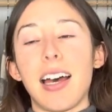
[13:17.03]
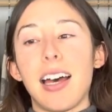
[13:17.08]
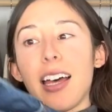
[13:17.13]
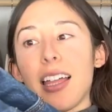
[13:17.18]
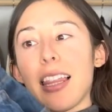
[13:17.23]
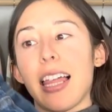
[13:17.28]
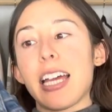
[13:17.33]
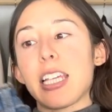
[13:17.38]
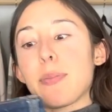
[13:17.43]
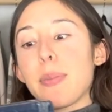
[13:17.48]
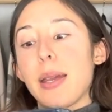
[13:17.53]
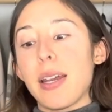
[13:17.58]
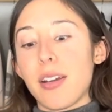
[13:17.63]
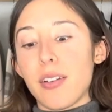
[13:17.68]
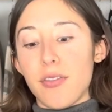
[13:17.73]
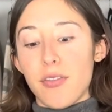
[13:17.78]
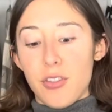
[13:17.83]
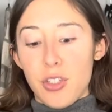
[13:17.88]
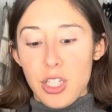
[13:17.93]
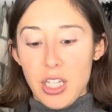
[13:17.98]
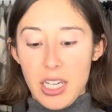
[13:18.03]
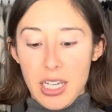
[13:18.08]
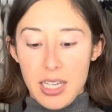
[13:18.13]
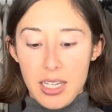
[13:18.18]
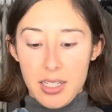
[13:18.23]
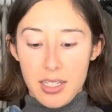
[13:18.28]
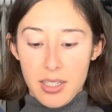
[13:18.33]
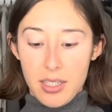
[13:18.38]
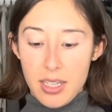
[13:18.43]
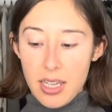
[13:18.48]
last pair of
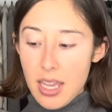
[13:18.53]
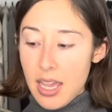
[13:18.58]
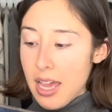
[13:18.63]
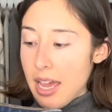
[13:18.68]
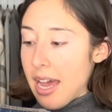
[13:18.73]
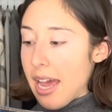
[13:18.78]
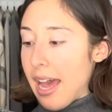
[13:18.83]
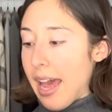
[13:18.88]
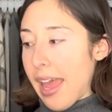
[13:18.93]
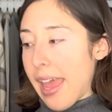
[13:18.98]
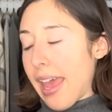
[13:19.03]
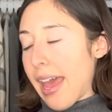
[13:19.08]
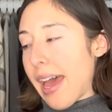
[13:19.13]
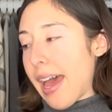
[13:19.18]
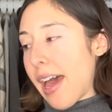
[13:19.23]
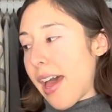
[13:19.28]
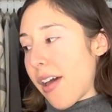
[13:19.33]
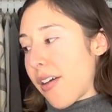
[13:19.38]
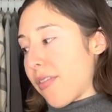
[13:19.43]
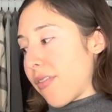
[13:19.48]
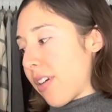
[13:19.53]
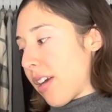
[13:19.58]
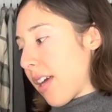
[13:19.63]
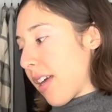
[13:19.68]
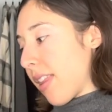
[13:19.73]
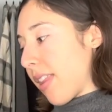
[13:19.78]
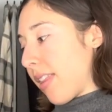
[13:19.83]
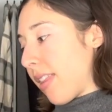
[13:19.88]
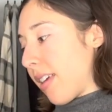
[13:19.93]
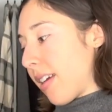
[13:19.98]
jeans I have,
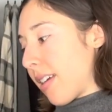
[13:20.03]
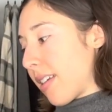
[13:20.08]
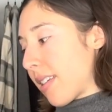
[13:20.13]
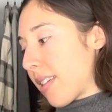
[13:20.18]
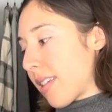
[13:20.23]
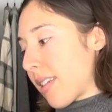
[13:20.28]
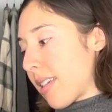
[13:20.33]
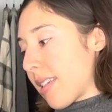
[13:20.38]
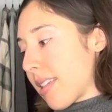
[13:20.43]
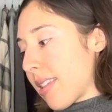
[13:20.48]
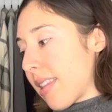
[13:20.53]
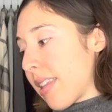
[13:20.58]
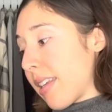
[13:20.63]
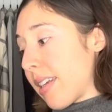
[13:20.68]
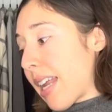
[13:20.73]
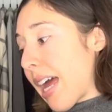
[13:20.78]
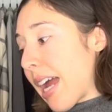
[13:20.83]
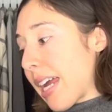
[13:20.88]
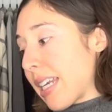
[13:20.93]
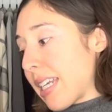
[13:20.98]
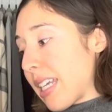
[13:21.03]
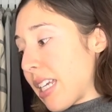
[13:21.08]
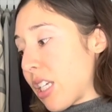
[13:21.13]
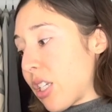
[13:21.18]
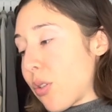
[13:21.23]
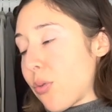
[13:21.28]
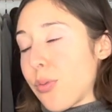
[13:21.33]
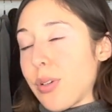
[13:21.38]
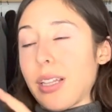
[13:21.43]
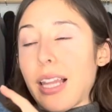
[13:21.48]
this is the
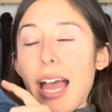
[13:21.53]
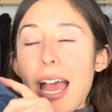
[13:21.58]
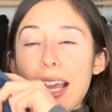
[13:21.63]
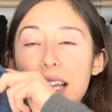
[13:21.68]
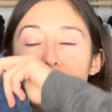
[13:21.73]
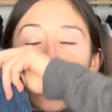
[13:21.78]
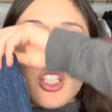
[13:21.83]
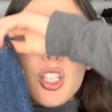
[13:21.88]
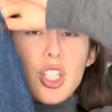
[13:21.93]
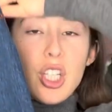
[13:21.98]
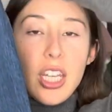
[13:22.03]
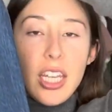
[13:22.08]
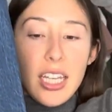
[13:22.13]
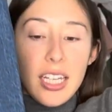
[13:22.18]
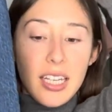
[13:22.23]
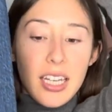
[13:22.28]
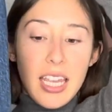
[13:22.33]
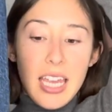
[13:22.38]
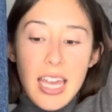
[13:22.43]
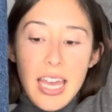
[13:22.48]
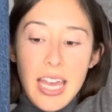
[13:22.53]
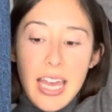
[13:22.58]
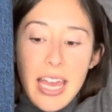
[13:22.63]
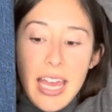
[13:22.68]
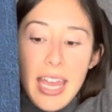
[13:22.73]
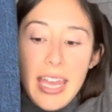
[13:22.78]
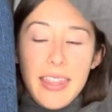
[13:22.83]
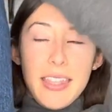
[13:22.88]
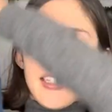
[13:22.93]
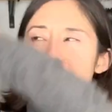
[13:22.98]
90s Relaxed jean,
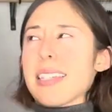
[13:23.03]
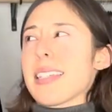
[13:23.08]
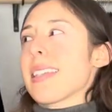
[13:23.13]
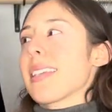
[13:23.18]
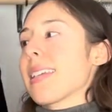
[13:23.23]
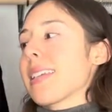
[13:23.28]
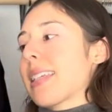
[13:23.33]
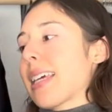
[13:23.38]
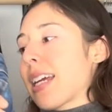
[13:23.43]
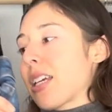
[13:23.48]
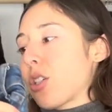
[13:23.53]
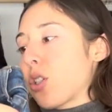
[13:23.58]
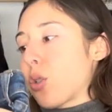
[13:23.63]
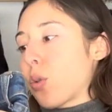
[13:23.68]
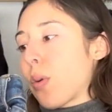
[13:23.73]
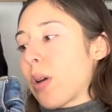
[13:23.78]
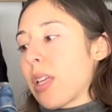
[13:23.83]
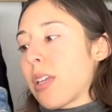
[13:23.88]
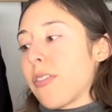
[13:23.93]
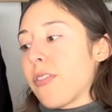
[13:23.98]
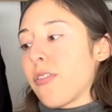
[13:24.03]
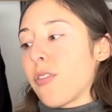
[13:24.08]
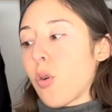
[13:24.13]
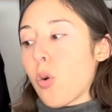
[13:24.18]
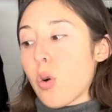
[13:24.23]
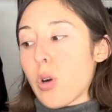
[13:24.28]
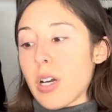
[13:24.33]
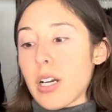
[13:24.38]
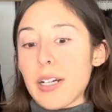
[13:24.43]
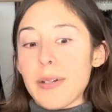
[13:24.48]
and this is in a size
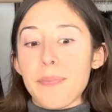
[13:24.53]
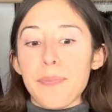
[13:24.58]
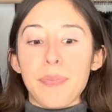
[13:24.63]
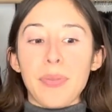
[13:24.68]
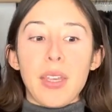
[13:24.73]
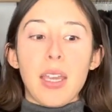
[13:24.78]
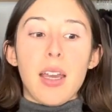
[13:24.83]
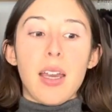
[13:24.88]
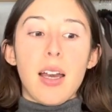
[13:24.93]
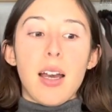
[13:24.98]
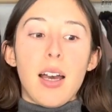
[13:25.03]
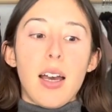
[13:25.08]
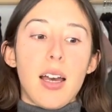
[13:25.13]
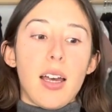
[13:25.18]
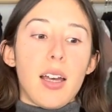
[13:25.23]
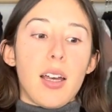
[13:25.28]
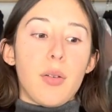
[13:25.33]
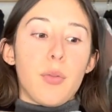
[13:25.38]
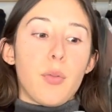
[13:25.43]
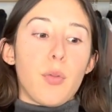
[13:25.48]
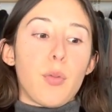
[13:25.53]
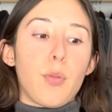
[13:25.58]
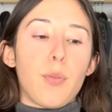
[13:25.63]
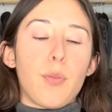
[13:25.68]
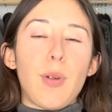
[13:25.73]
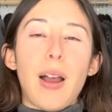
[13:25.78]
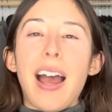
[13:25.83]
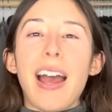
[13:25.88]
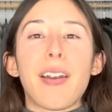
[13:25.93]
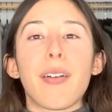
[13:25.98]
24.
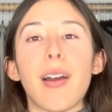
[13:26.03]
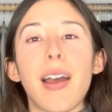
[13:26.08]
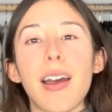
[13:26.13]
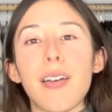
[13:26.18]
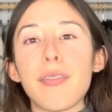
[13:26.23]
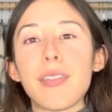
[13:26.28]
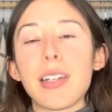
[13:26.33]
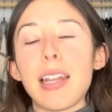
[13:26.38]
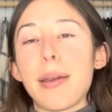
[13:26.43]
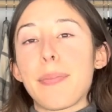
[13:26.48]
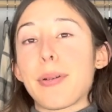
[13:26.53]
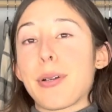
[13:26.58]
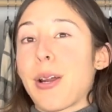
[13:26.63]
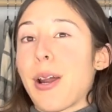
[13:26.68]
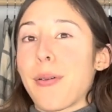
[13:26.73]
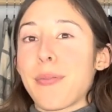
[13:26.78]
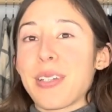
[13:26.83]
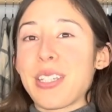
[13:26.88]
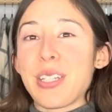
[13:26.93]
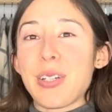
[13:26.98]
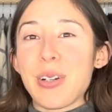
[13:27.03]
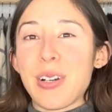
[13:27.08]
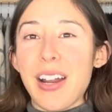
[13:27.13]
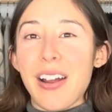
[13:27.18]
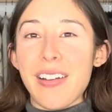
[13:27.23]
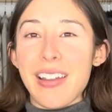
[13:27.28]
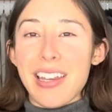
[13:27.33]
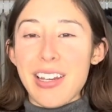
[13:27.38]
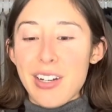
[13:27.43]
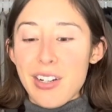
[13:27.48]
I don't have an Abercrombie store out
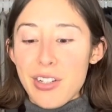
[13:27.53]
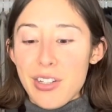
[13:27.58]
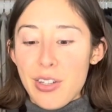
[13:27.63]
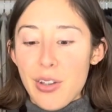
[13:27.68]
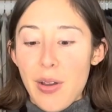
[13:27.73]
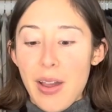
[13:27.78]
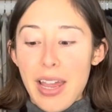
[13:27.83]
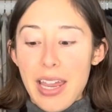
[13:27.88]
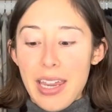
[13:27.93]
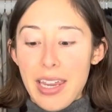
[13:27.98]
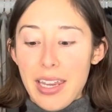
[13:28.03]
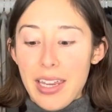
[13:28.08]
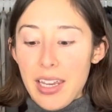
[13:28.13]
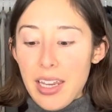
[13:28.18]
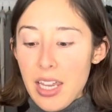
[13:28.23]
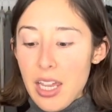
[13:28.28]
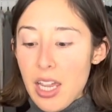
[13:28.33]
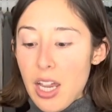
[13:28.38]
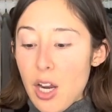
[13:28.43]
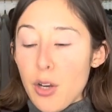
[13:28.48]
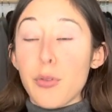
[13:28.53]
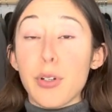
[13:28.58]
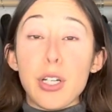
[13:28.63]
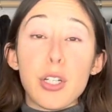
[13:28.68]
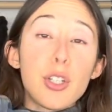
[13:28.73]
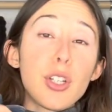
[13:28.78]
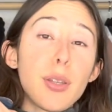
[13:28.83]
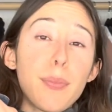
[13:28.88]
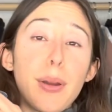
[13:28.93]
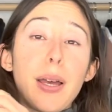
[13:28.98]
here, so I
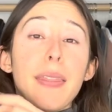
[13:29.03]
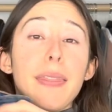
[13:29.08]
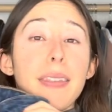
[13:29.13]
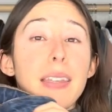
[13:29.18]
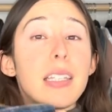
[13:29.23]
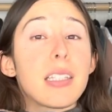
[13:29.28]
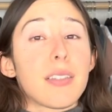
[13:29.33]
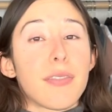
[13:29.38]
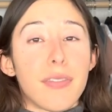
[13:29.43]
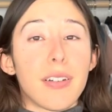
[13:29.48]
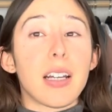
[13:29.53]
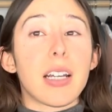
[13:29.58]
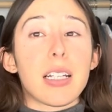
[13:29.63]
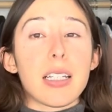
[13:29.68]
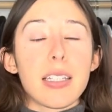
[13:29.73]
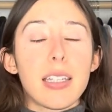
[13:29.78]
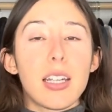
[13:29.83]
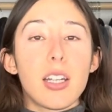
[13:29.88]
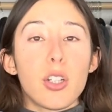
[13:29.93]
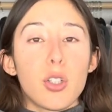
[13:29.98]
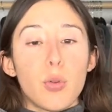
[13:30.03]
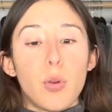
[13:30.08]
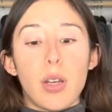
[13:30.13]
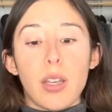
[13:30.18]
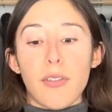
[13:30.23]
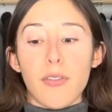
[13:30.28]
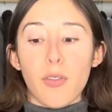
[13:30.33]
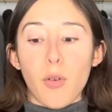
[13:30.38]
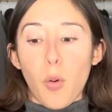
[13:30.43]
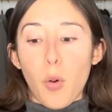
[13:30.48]
originally bought these first in a
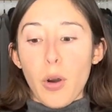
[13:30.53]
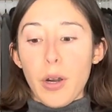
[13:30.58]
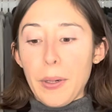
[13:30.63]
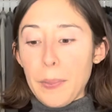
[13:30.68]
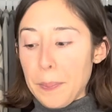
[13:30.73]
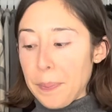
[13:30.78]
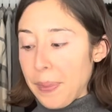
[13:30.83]
24,